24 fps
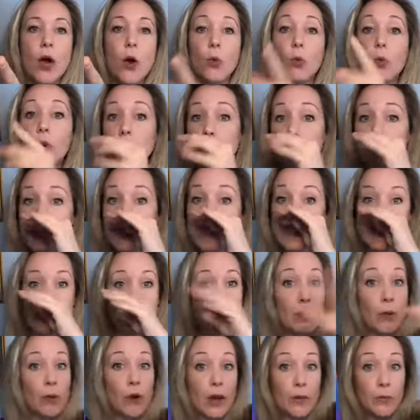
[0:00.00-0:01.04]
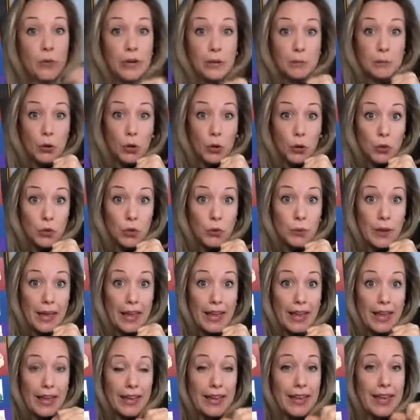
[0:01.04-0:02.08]
Wounded, we might want to pull
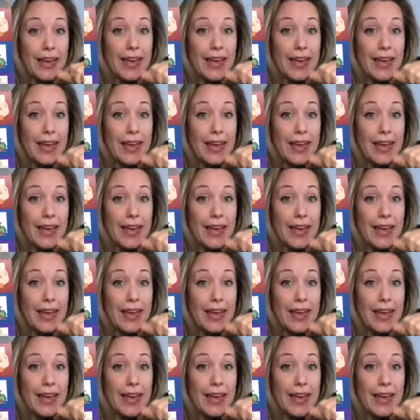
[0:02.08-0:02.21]
away